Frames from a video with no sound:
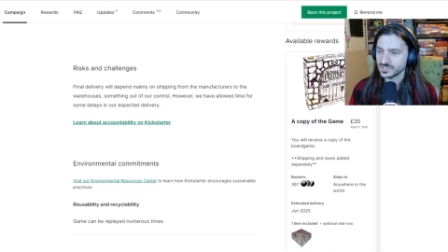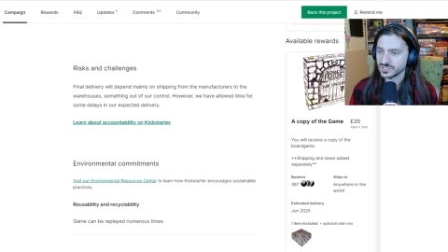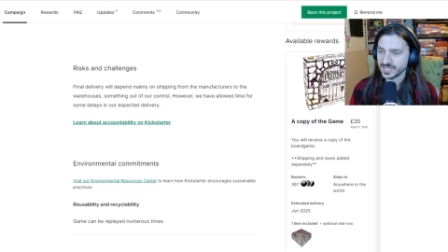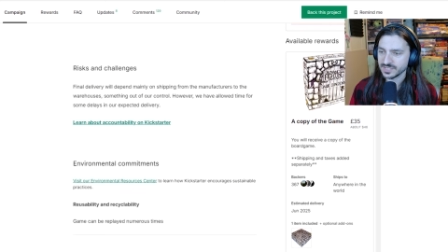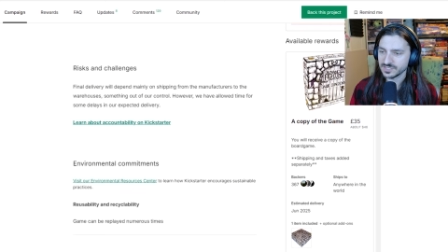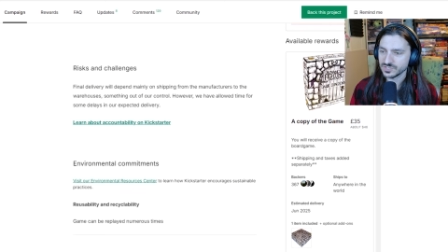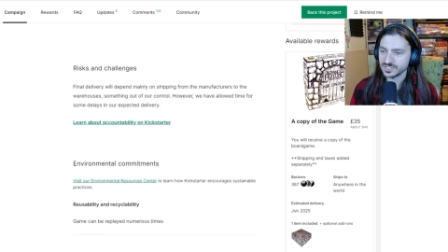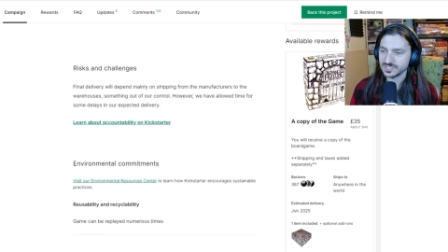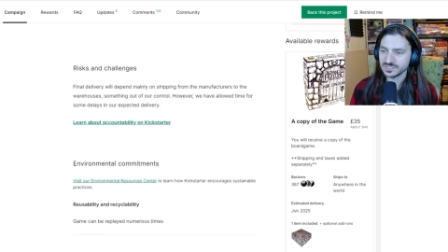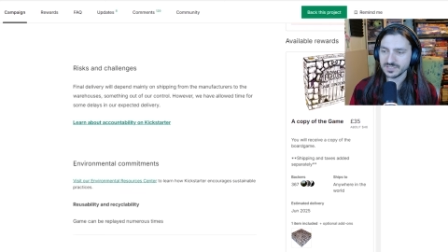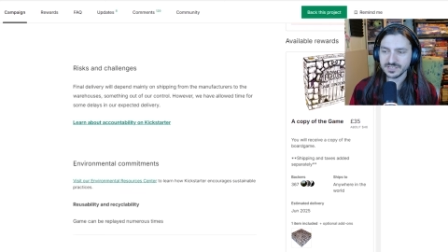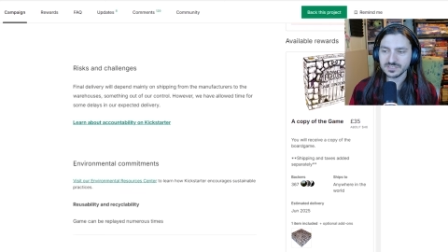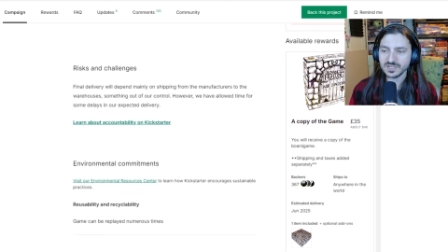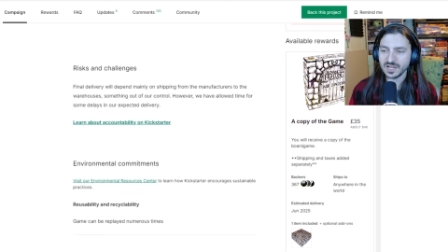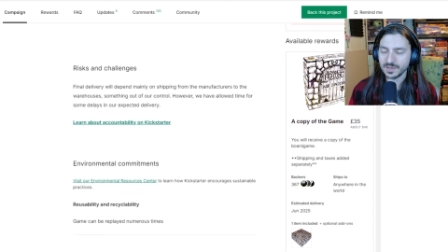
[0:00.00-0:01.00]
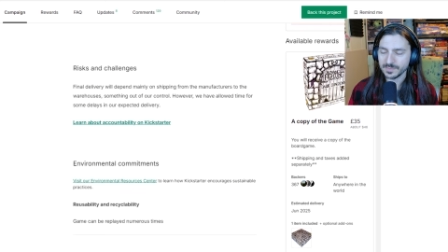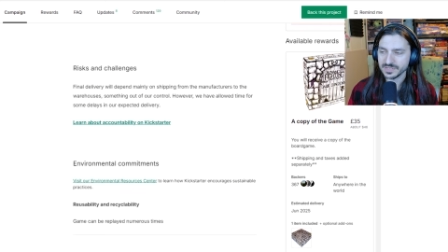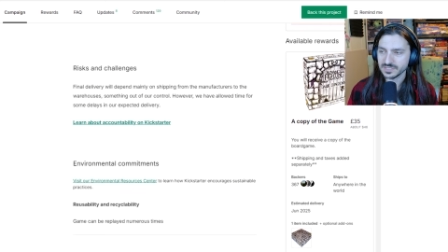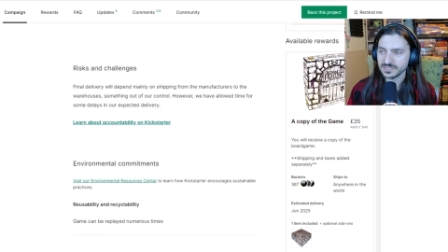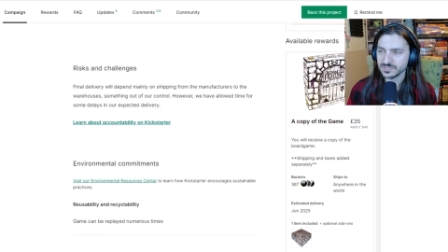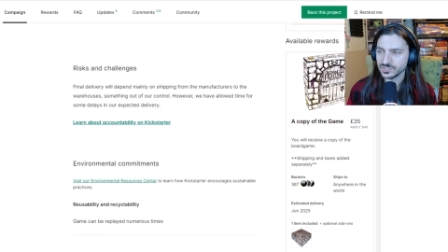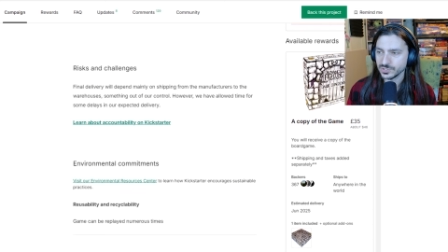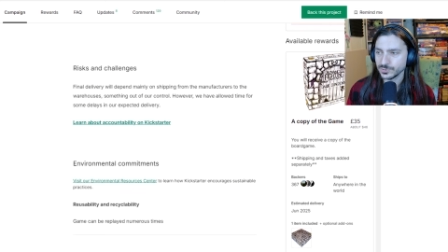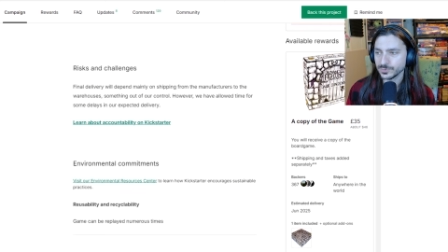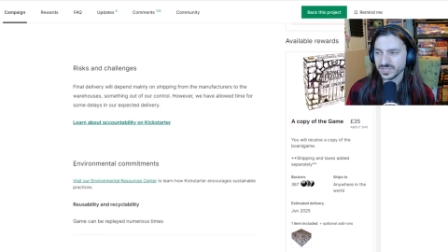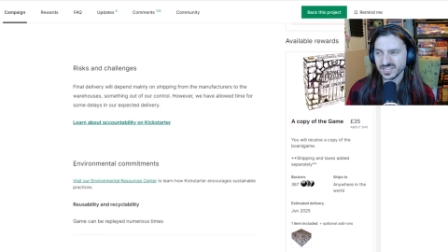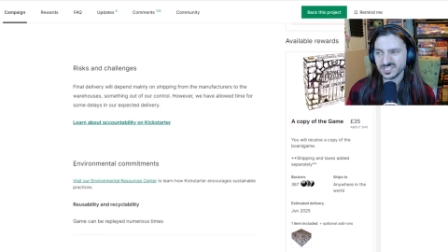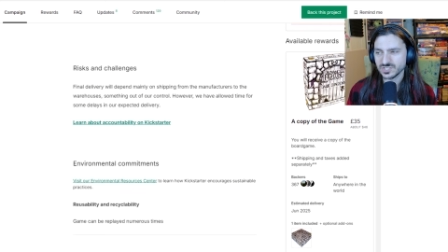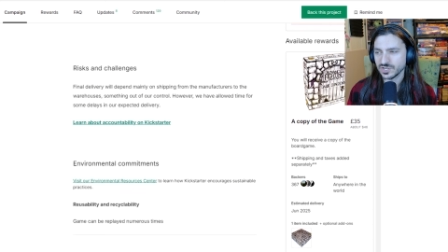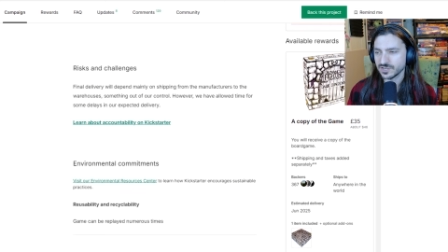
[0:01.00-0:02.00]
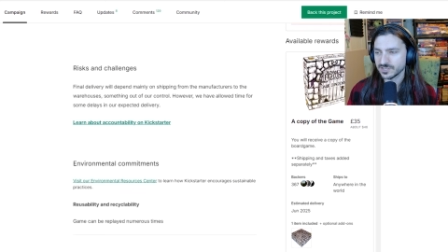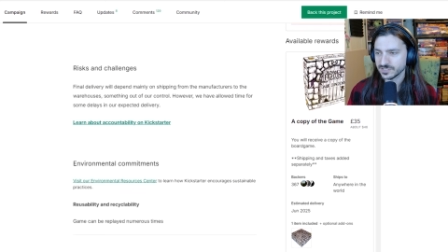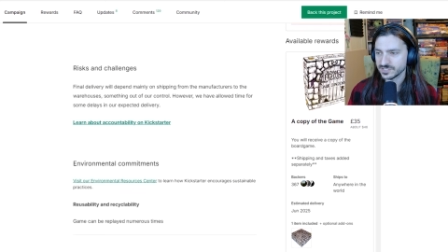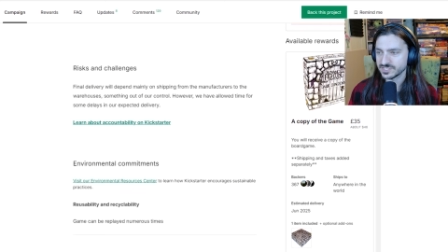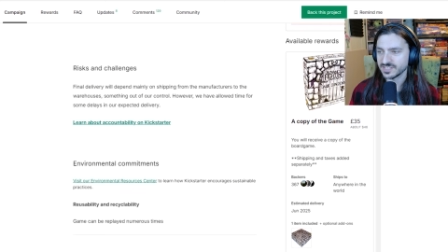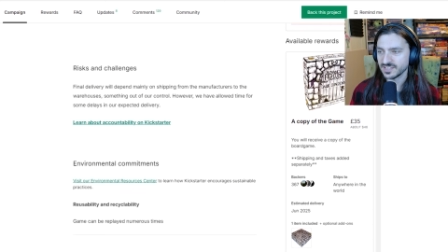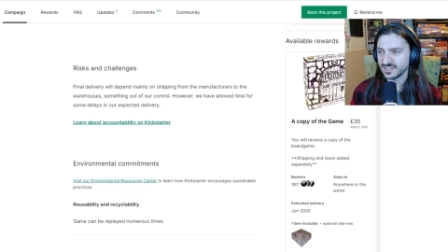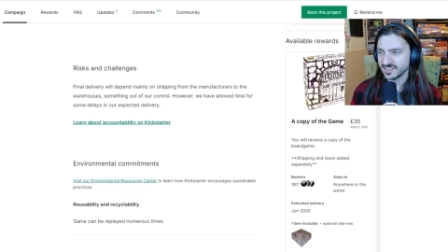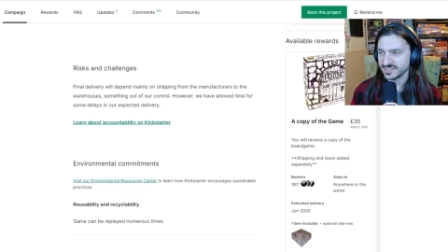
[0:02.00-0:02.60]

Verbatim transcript: and challenges, things common to Kickstarters and the